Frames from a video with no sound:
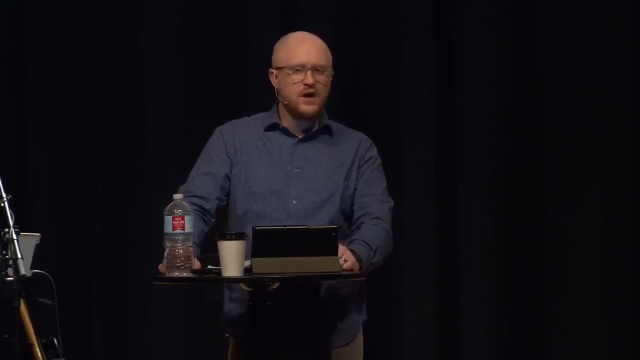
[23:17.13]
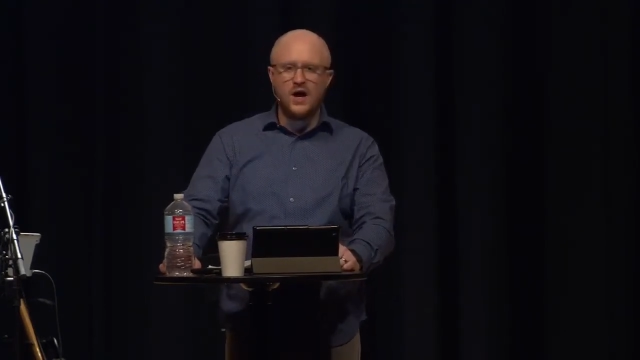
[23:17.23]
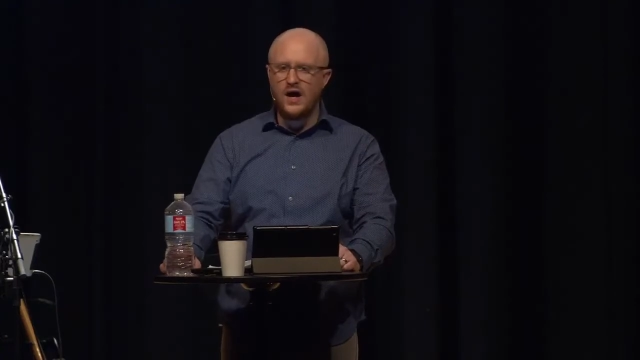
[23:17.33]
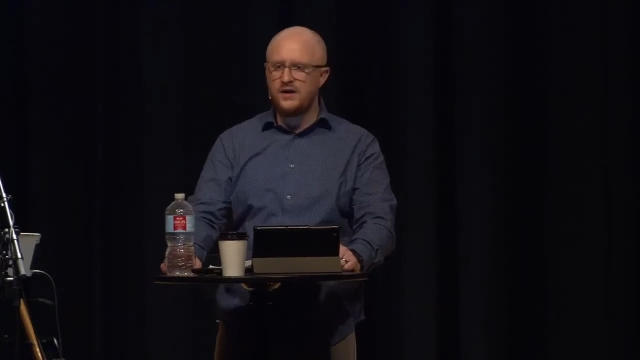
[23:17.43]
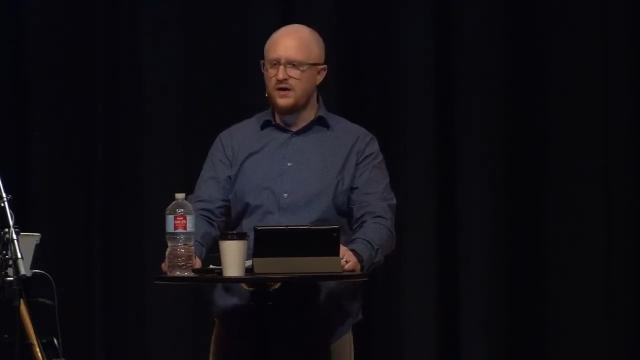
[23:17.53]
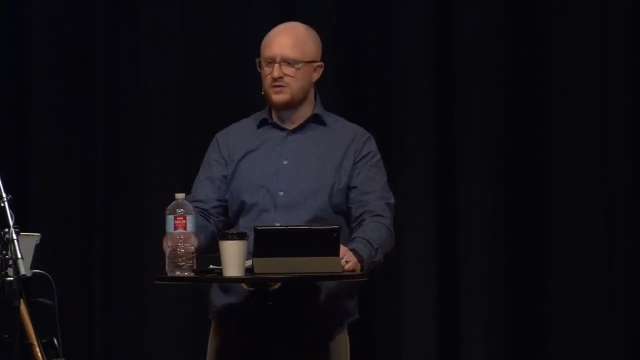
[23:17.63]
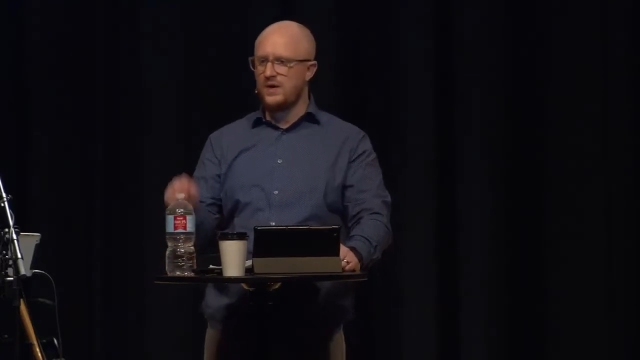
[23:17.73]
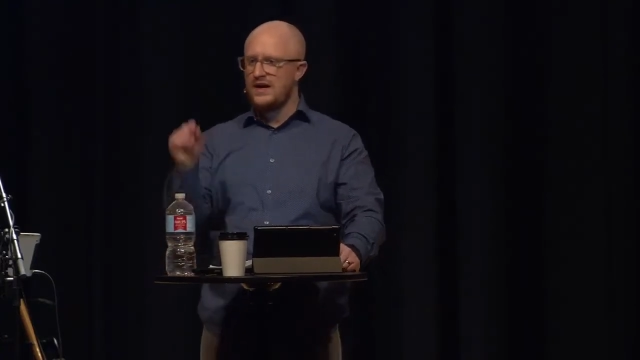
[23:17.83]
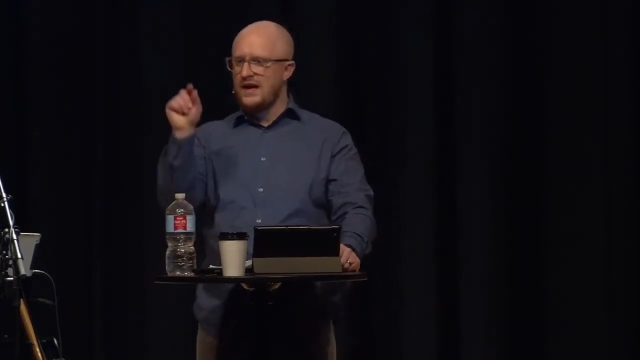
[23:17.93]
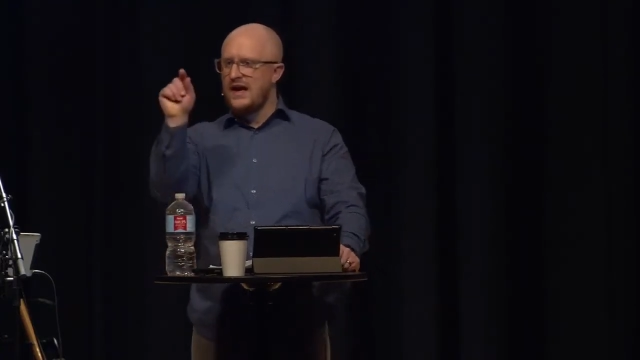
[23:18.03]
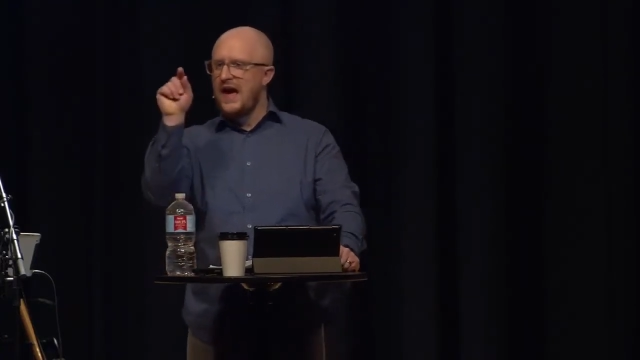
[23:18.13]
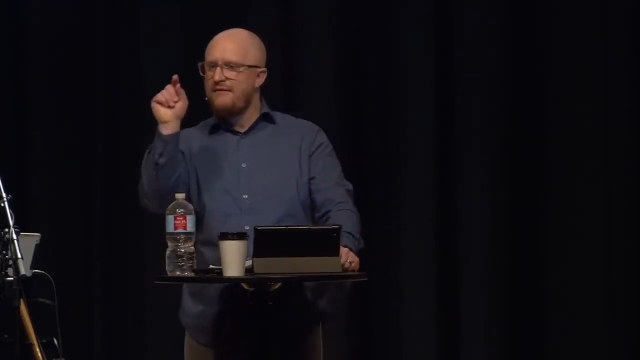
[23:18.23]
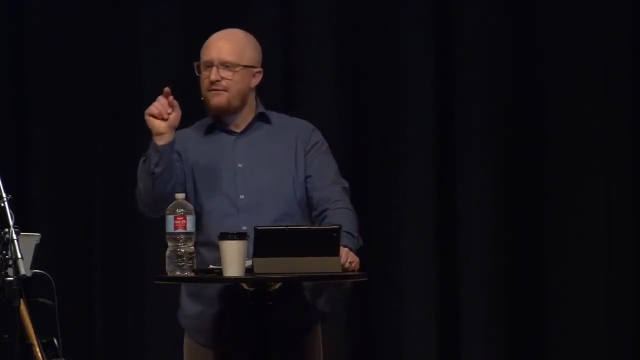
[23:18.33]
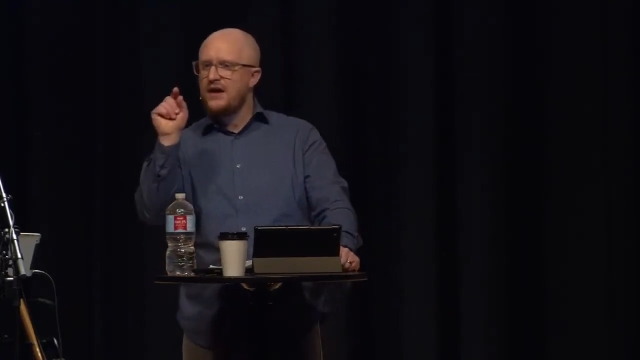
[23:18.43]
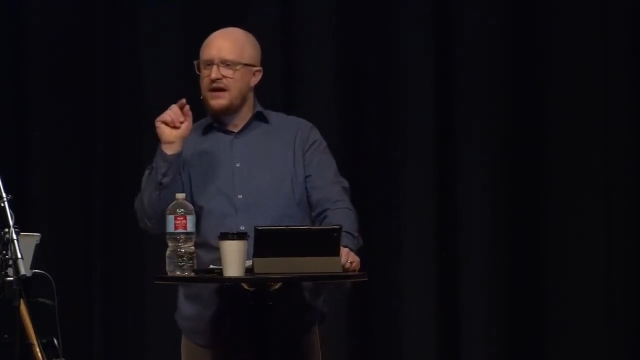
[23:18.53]
God knows what
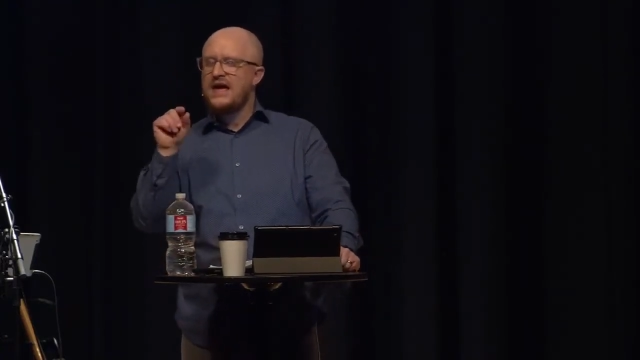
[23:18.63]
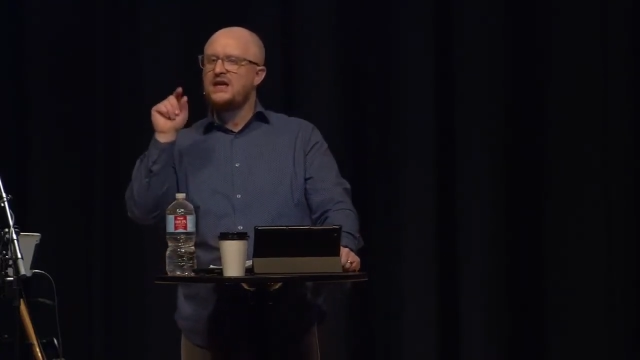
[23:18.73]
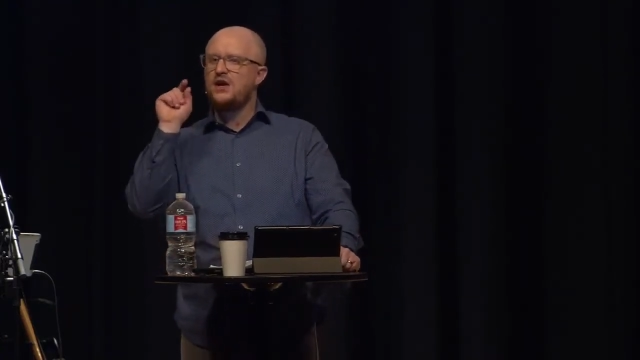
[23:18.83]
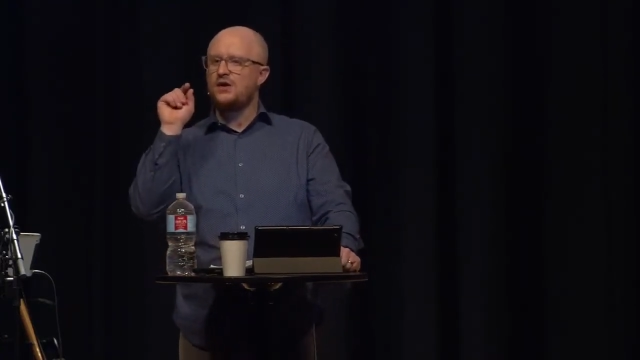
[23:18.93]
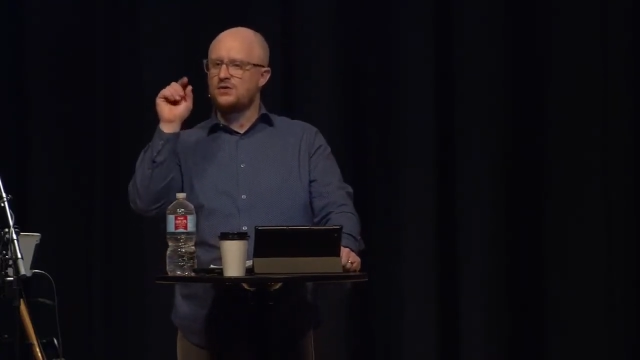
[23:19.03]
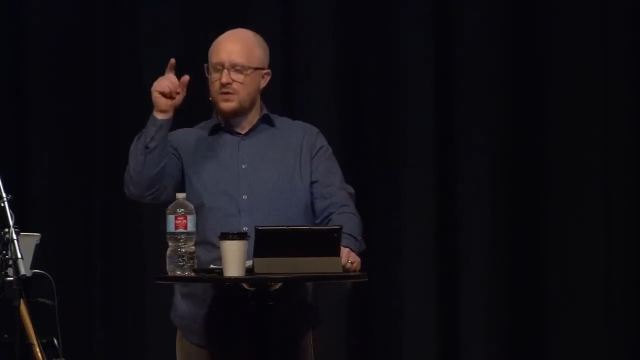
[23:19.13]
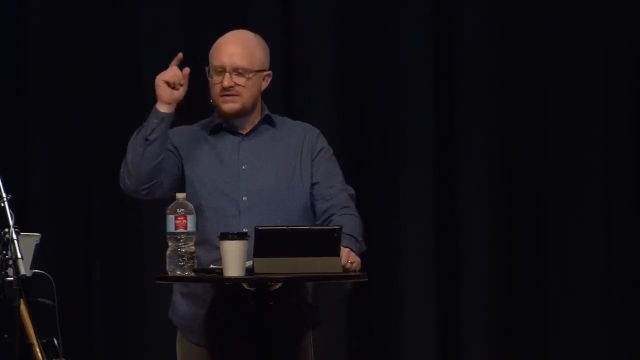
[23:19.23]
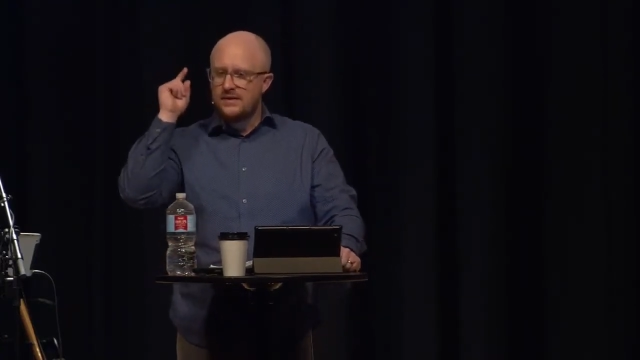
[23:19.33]
every, He knows when